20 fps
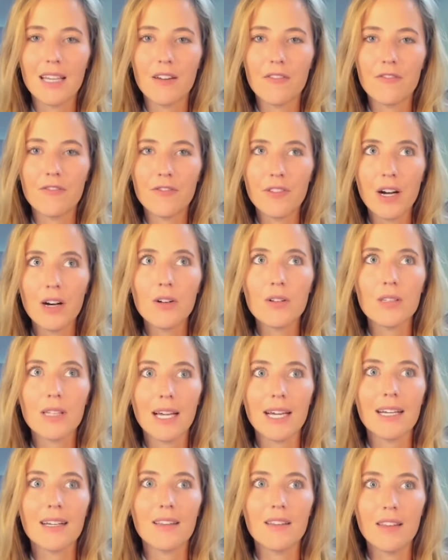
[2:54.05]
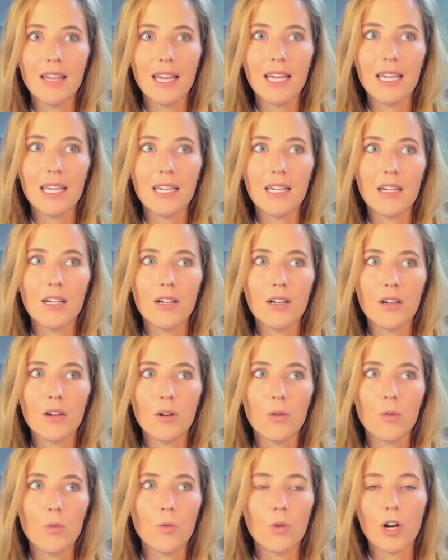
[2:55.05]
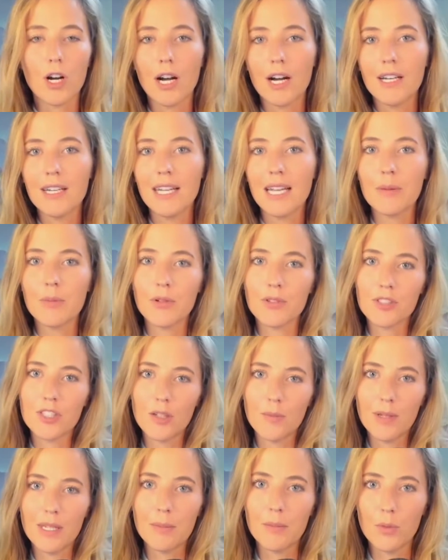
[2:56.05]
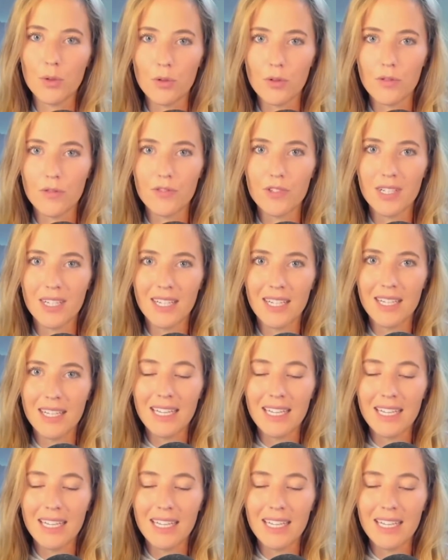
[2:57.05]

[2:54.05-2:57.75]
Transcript: that felt like they were unable to be moved.